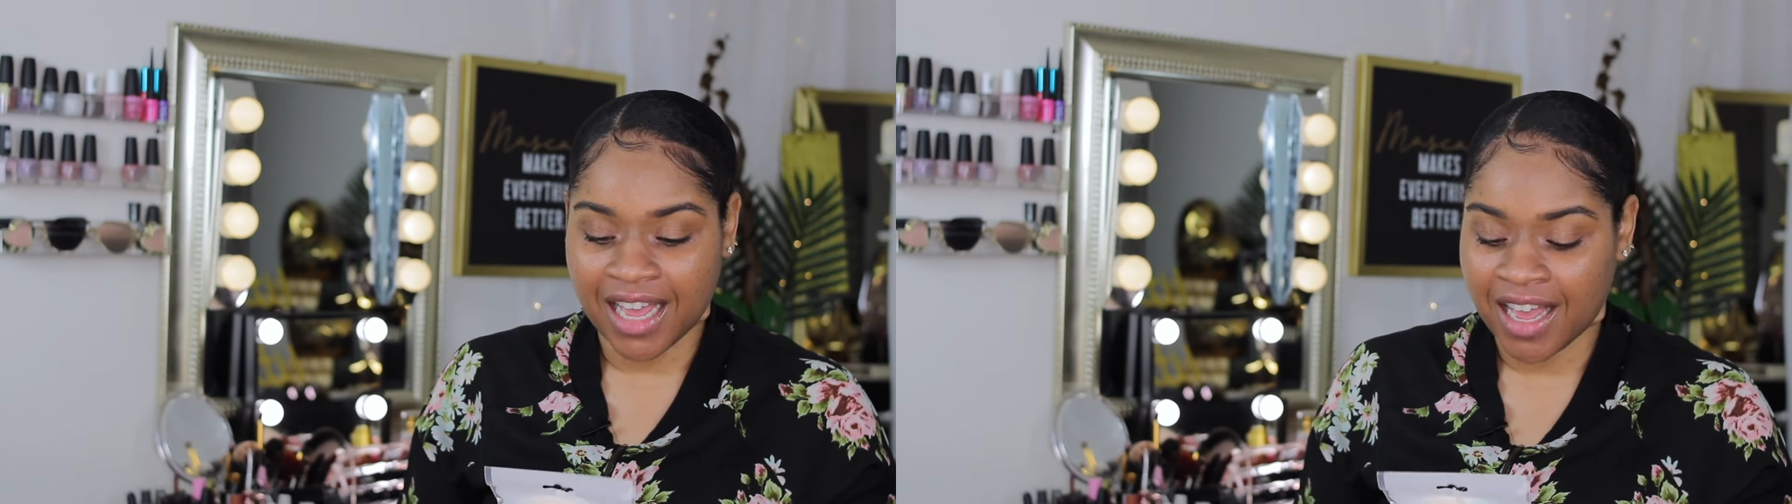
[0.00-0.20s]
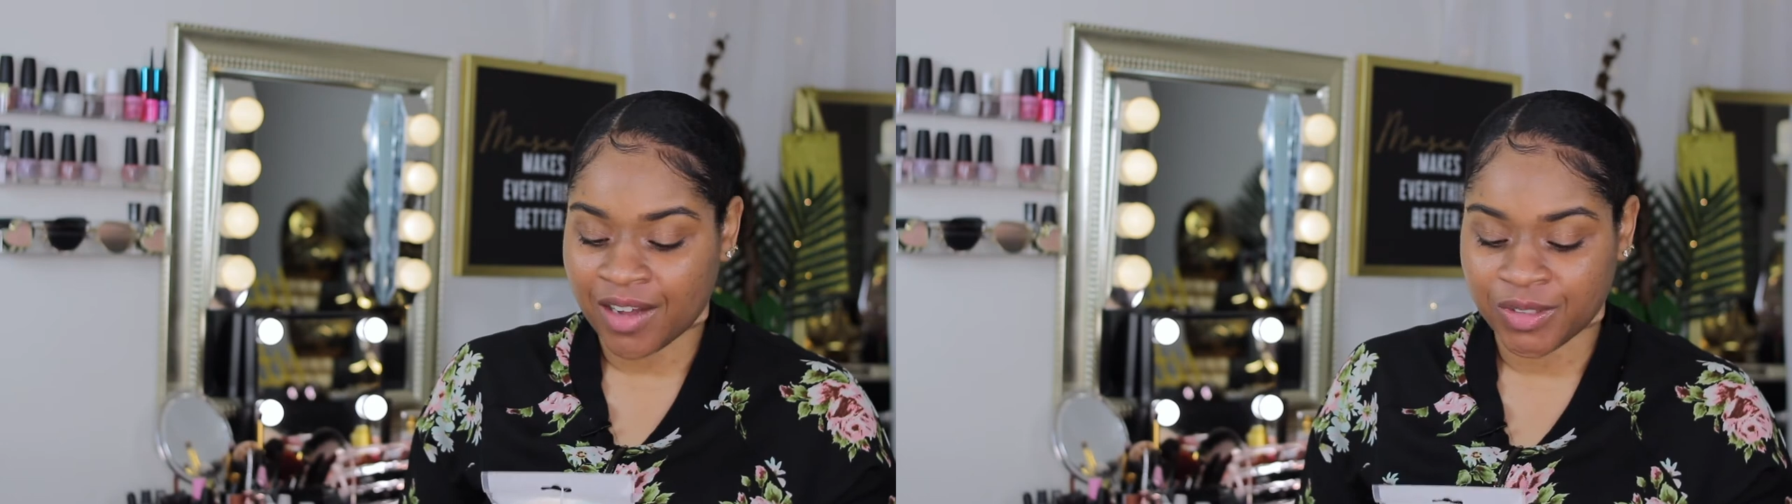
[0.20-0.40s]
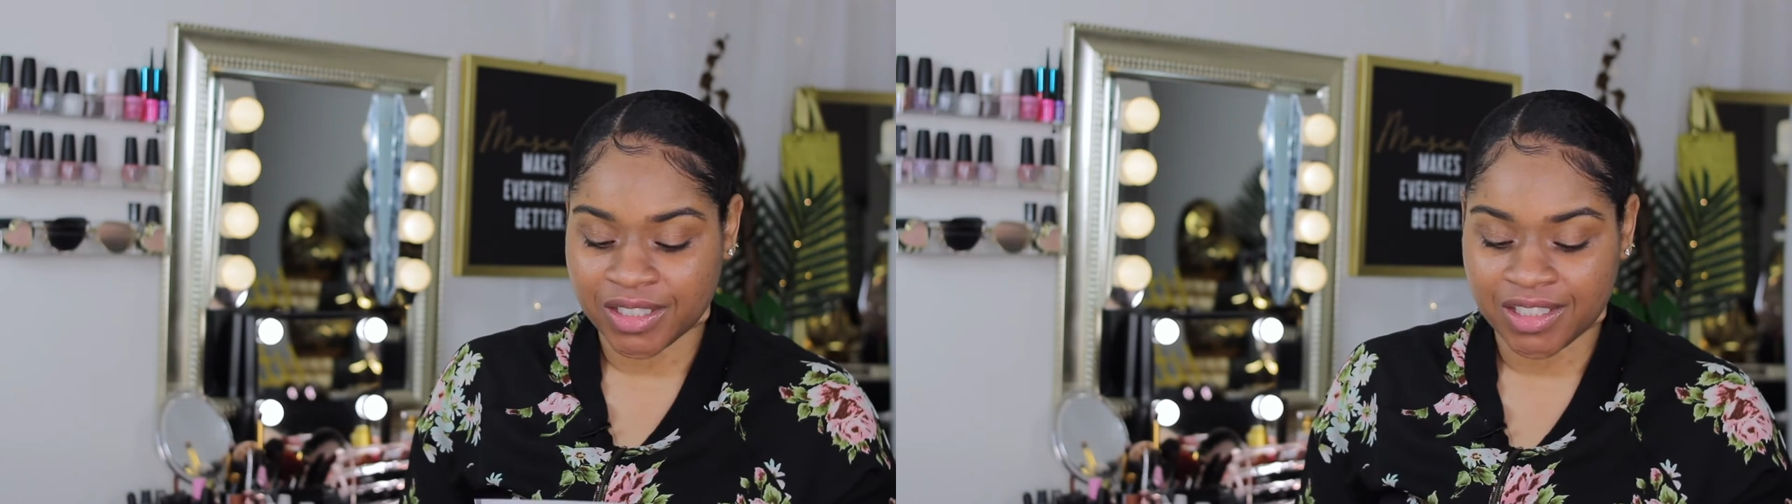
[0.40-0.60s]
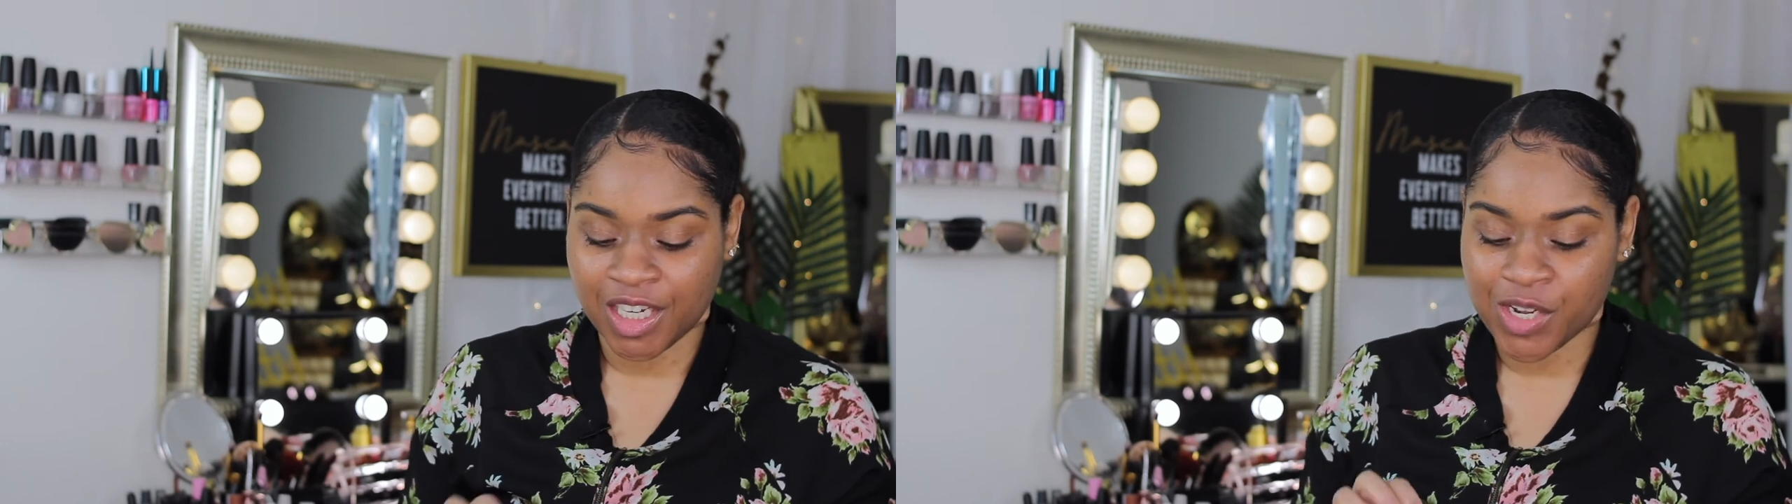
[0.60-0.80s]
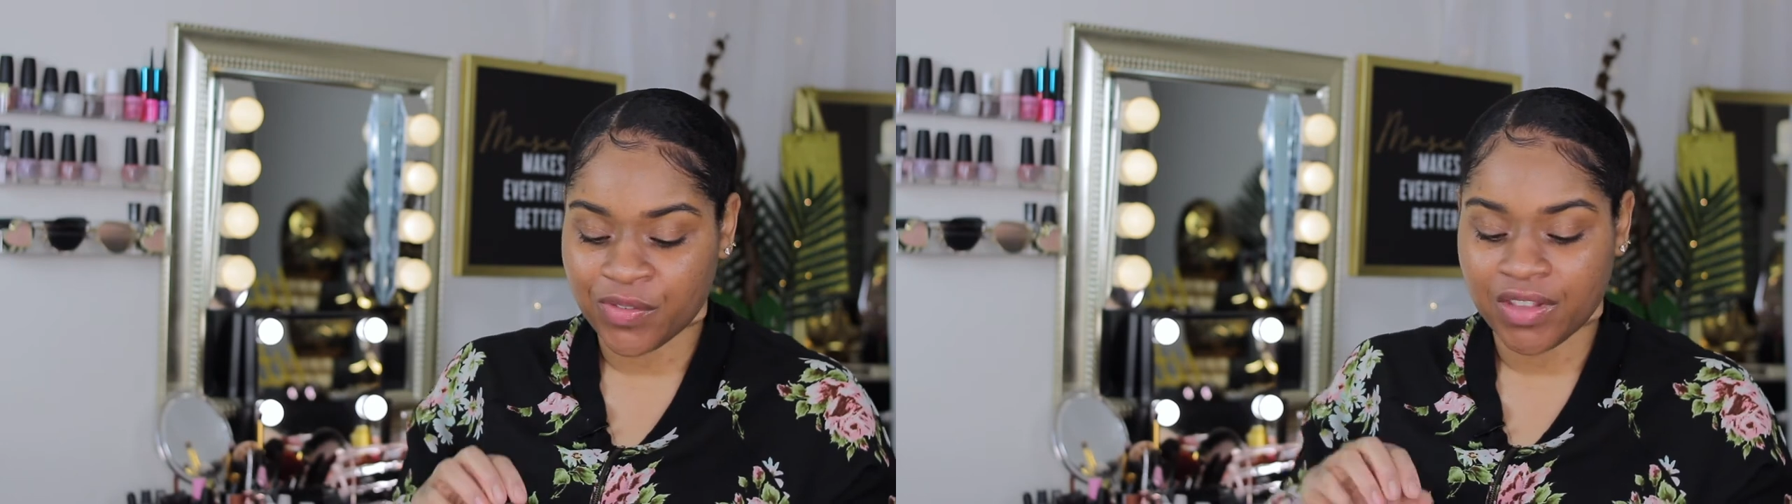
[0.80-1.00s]
I
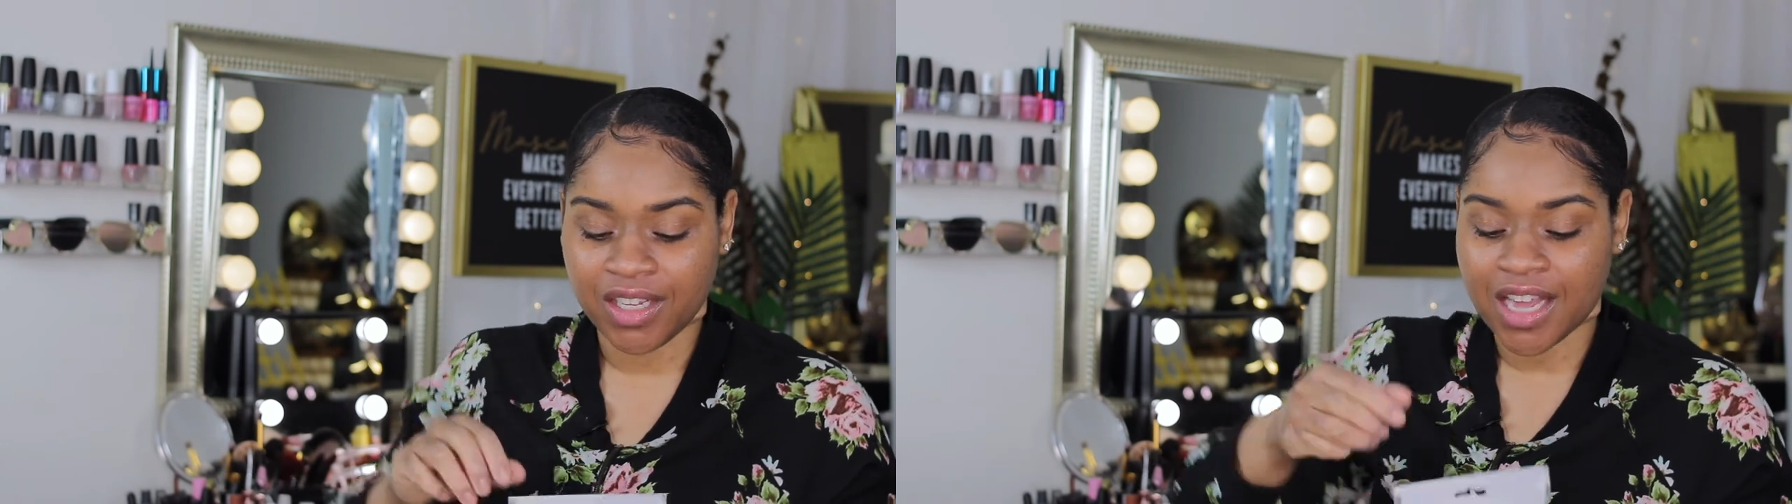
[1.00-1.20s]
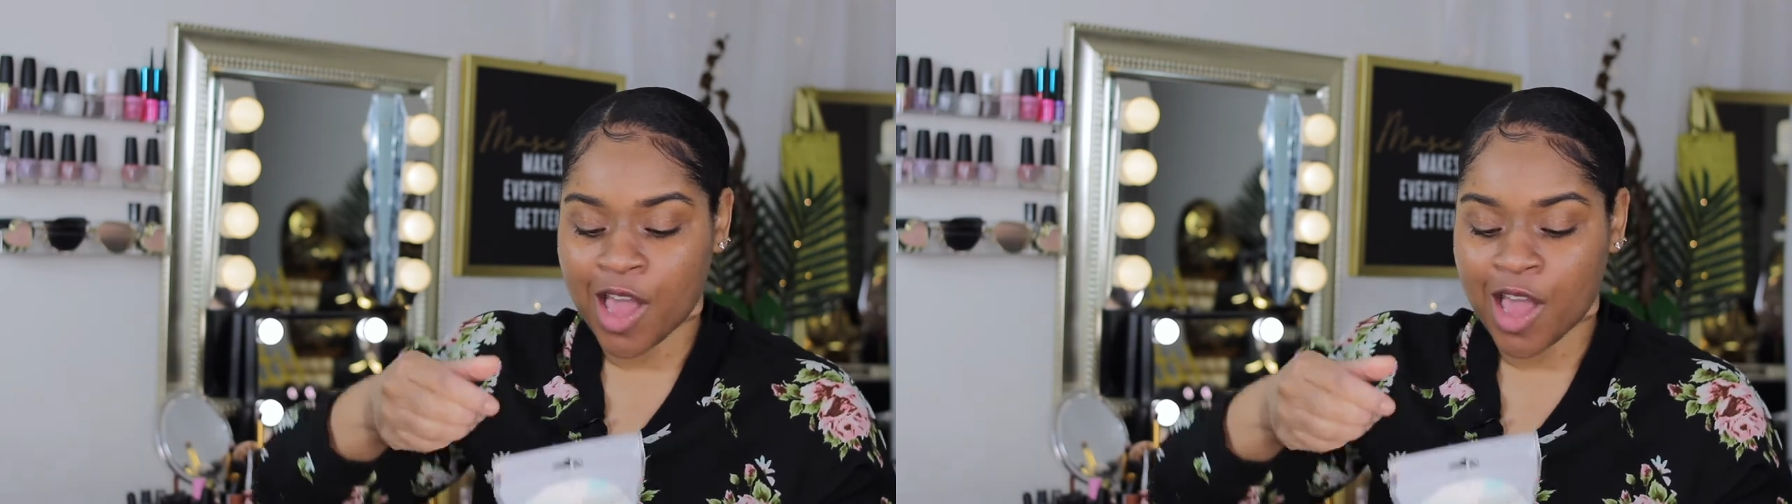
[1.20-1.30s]
received the